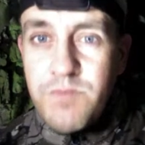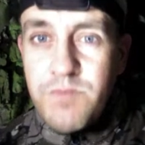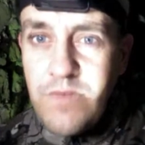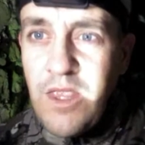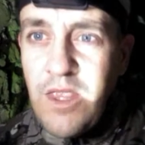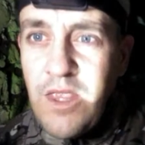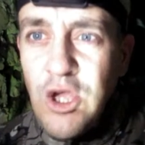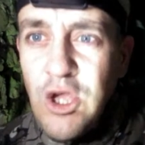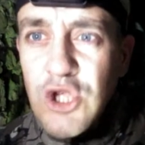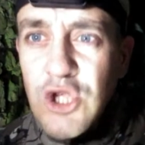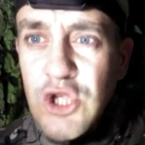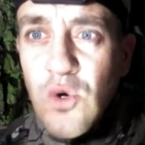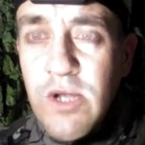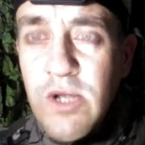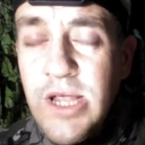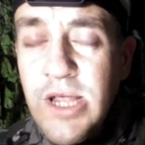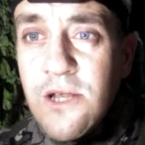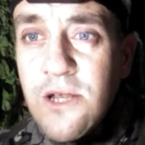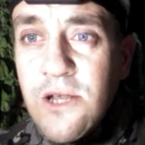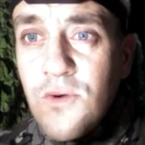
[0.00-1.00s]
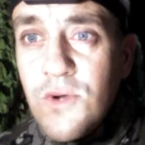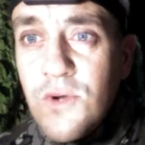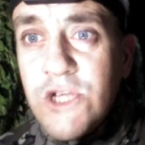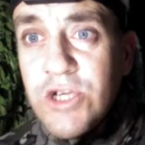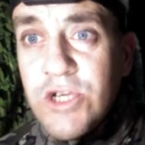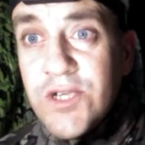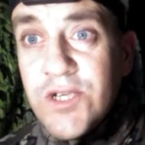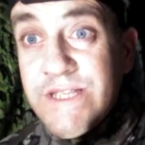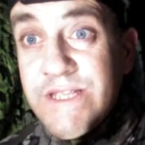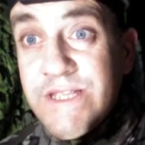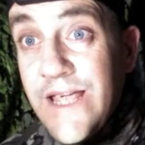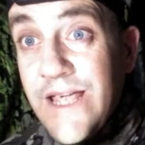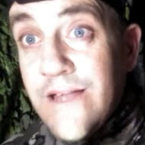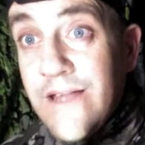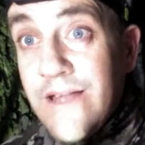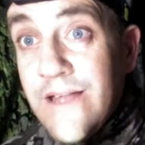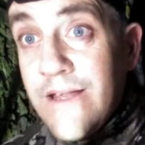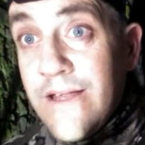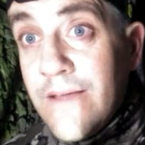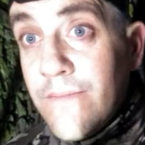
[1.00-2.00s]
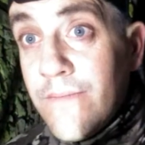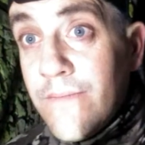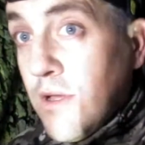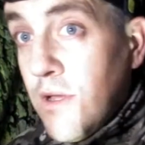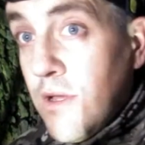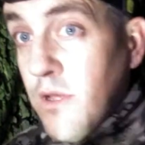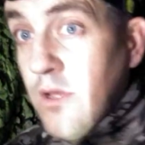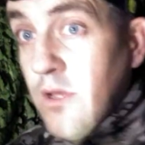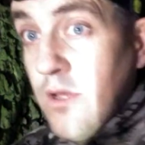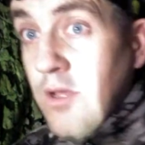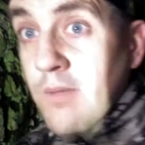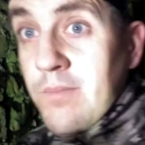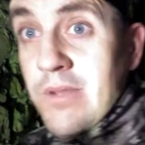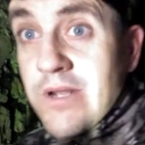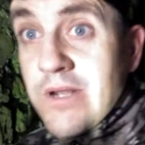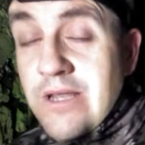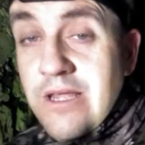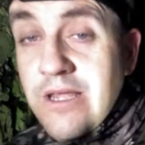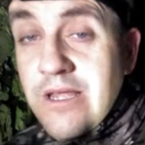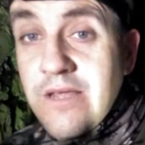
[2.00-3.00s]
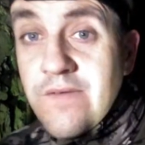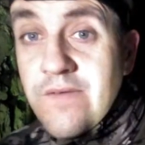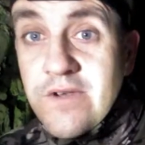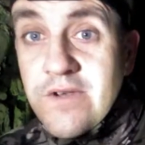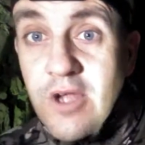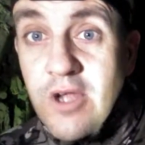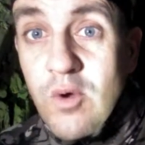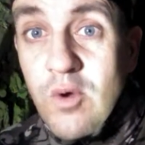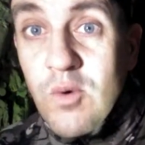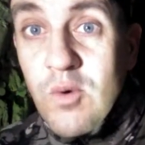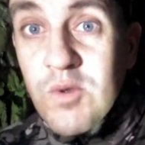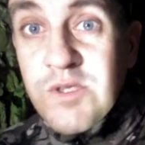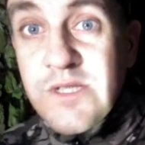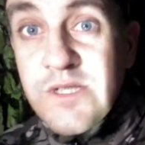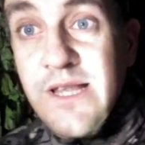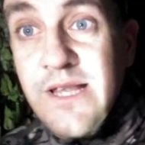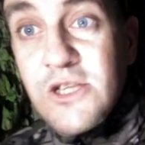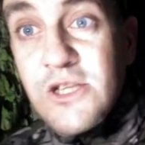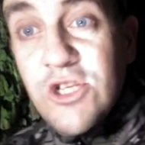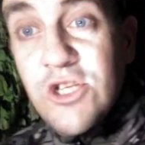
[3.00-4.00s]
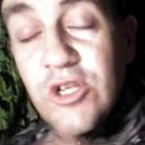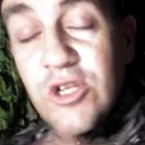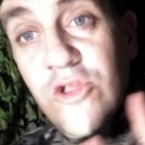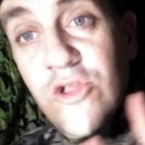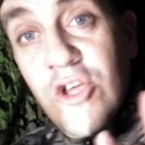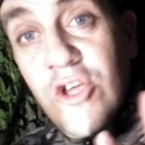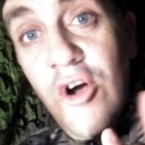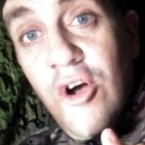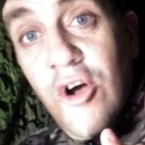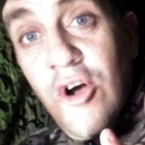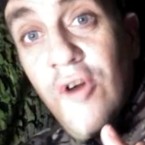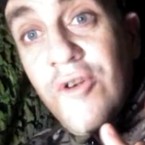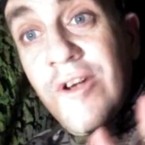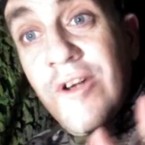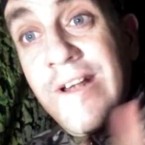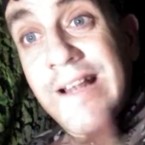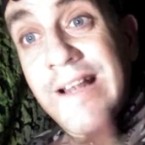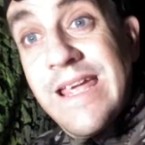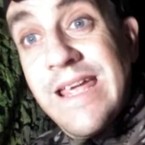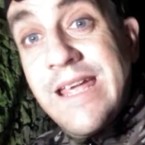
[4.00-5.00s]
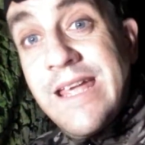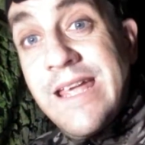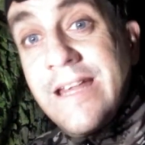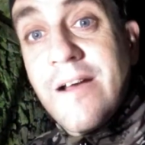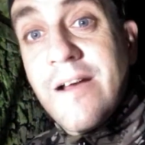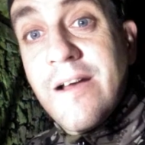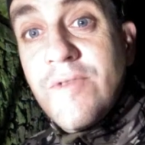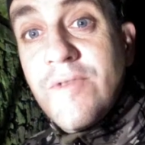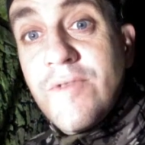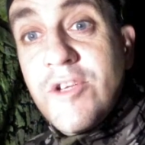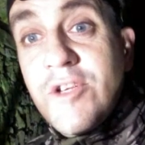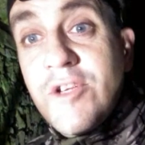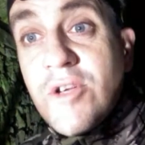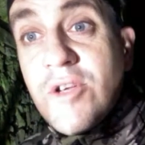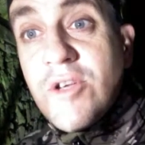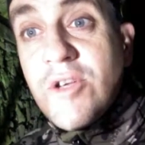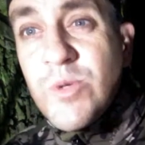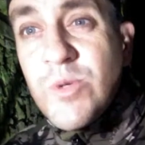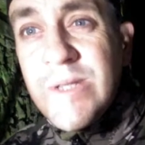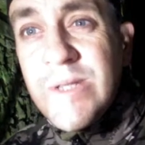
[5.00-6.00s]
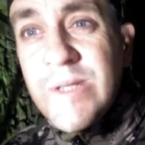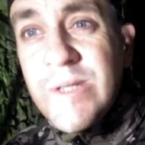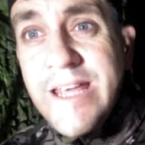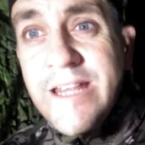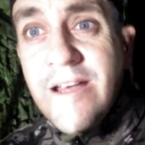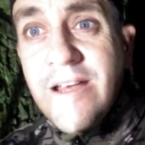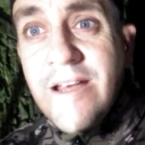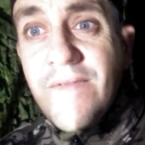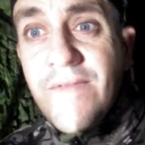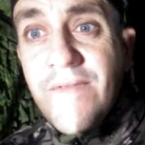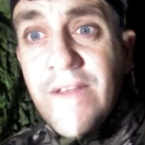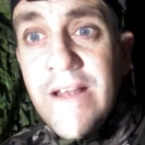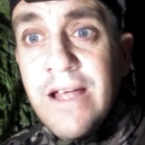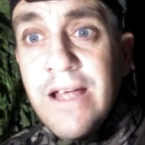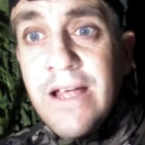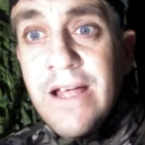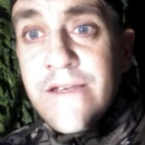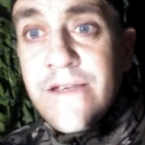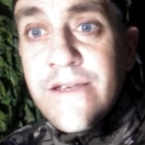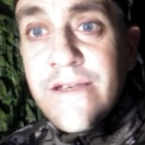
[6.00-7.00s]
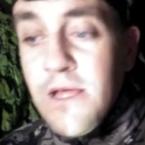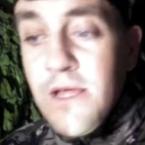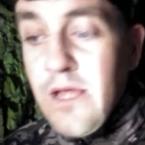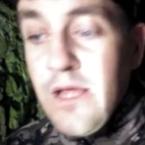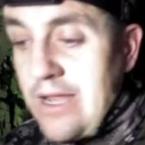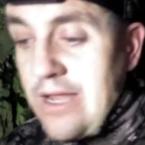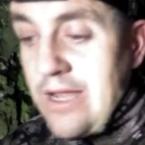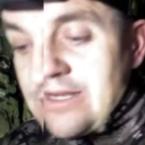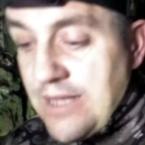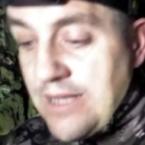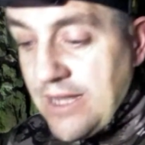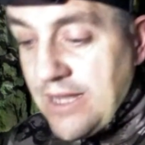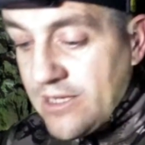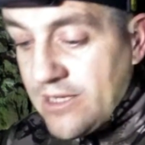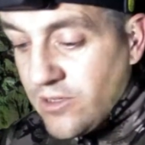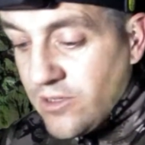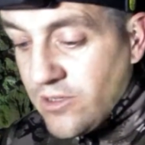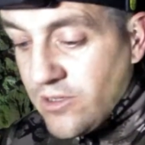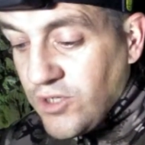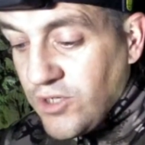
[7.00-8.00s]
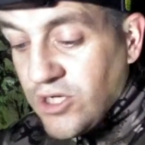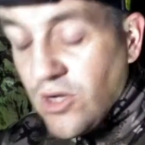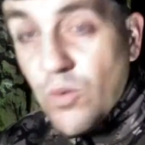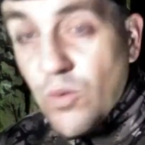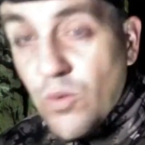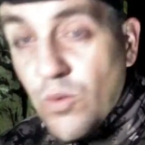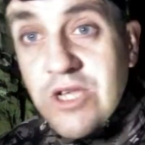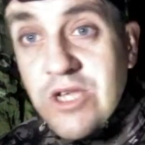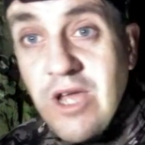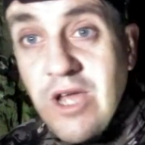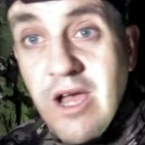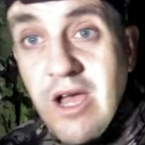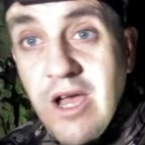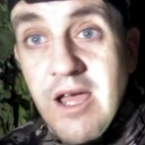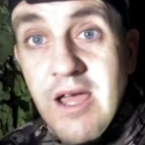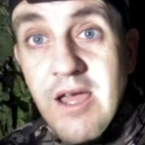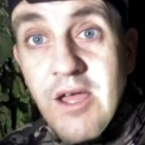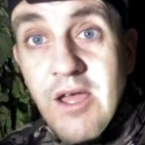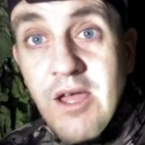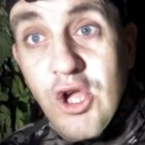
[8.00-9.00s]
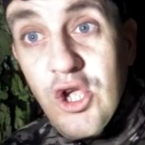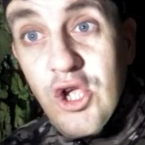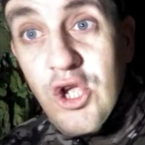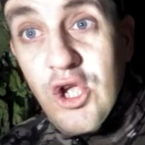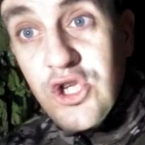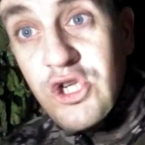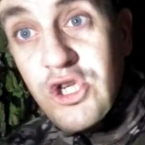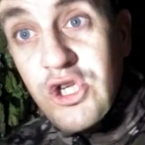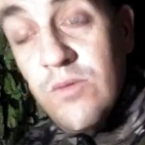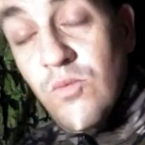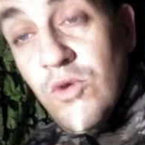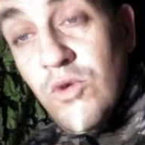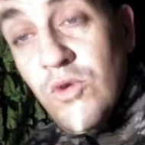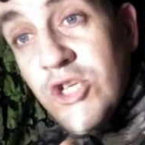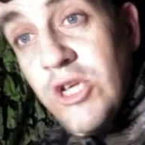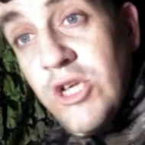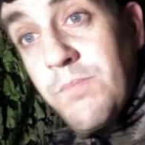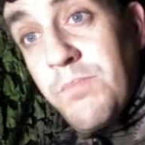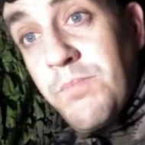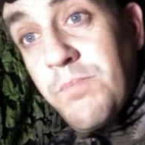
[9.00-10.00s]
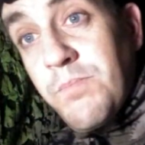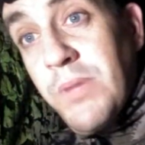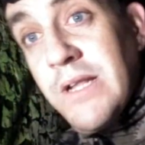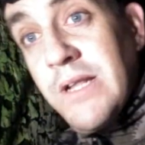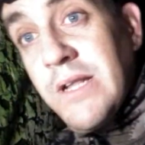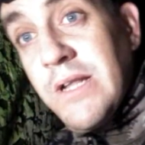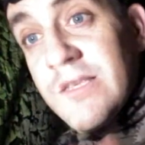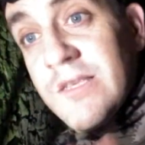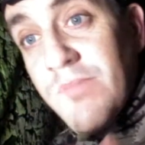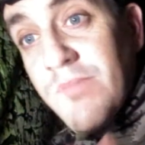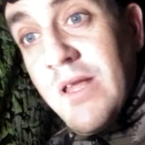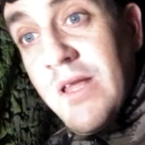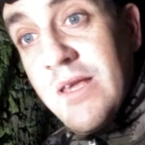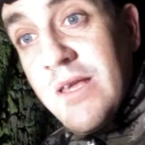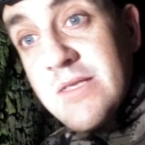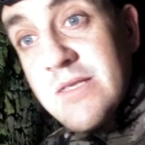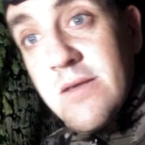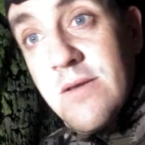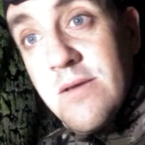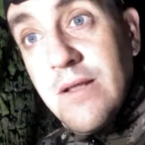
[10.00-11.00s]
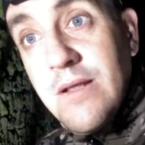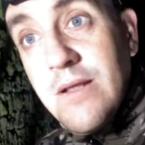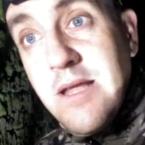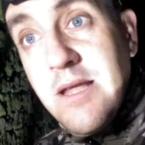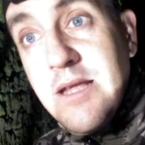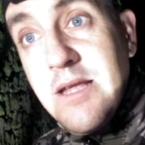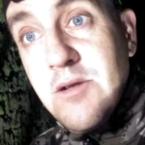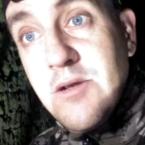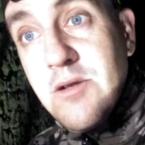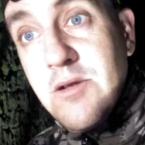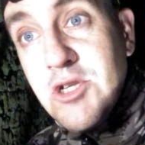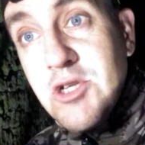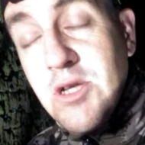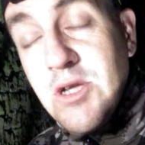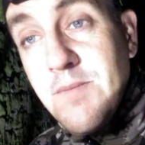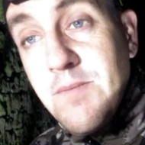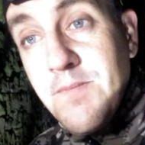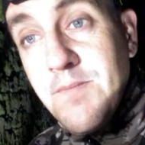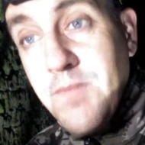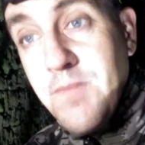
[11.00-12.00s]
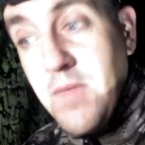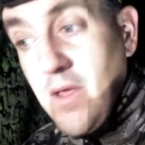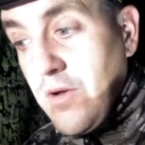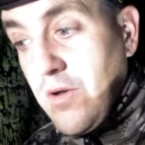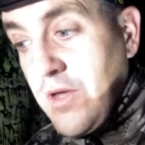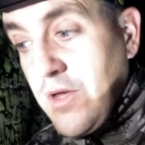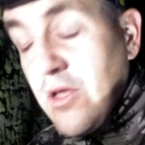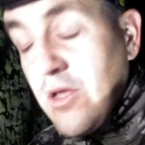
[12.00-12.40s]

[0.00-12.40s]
So Lady Larisha's second name, believe it, was, they called her Lady Larisha because she was lady of the land. And Lady Larisha went, when she built this place, Lady Larisha, okay,